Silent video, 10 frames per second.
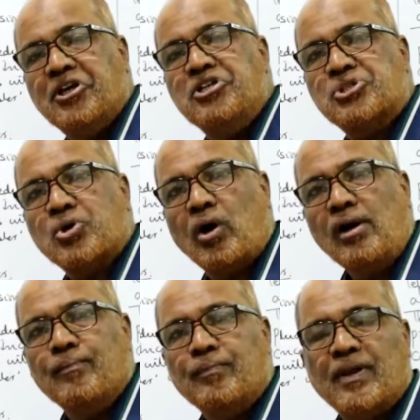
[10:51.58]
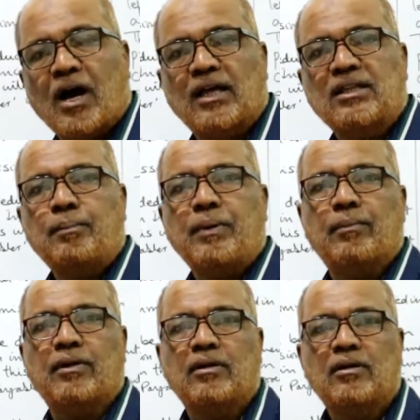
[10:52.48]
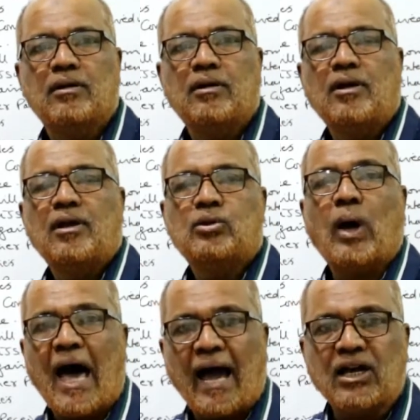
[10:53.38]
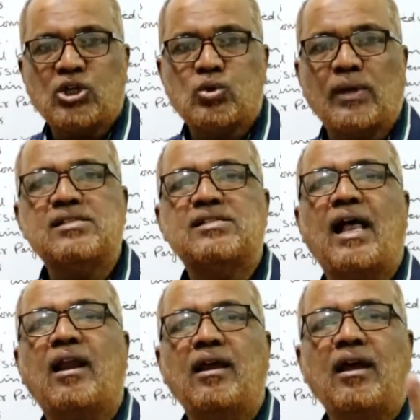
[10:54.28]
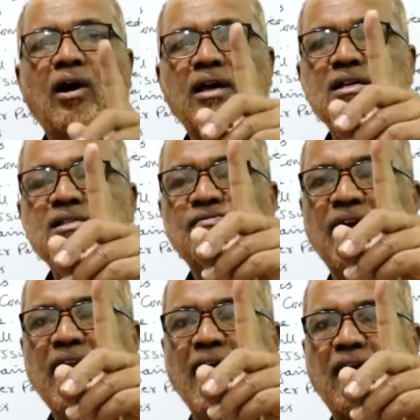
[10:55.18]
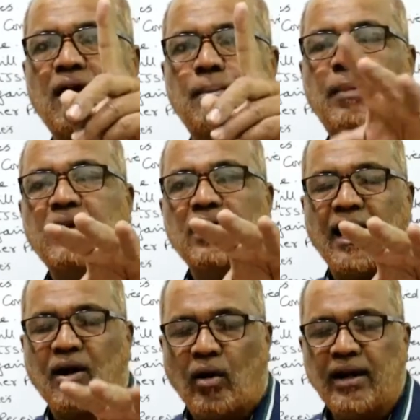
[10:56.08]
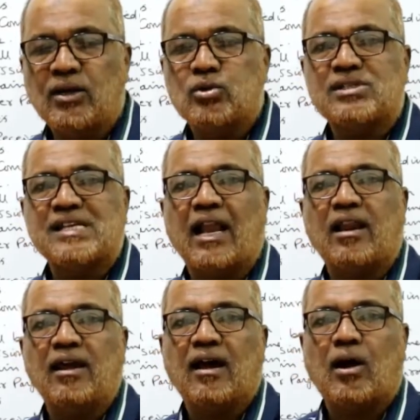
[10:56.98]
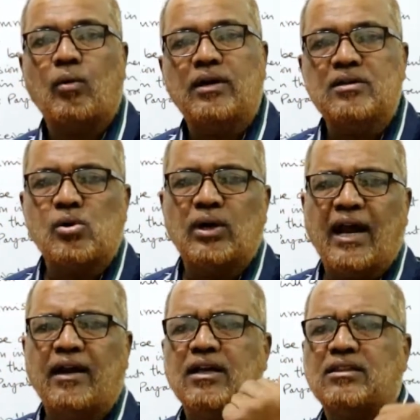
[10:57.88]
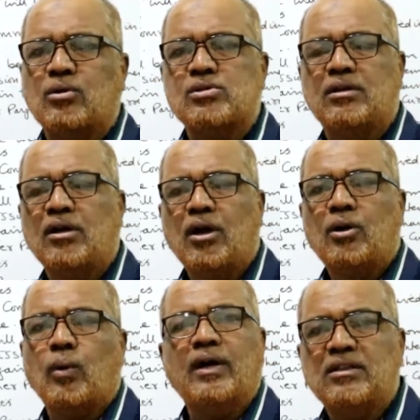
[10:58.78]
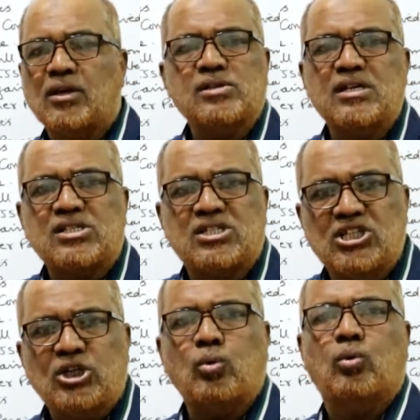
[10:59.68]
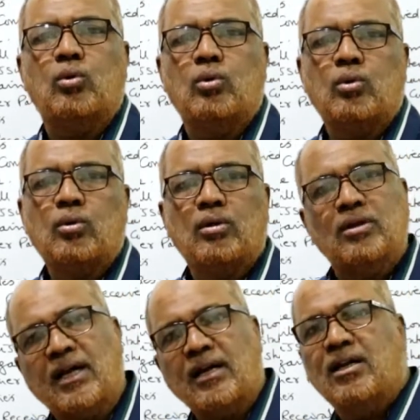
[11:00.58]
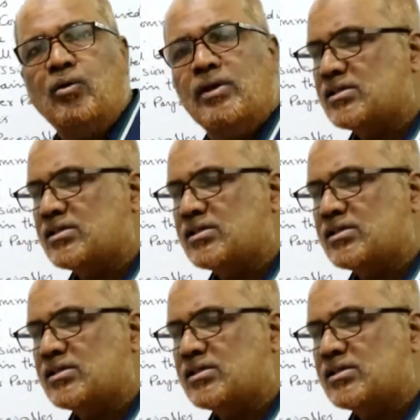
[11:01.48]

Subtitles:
Is called other payable. The actual salary is 1 lakh, but according to salary account it is only 80,000. 20,000 is due. That due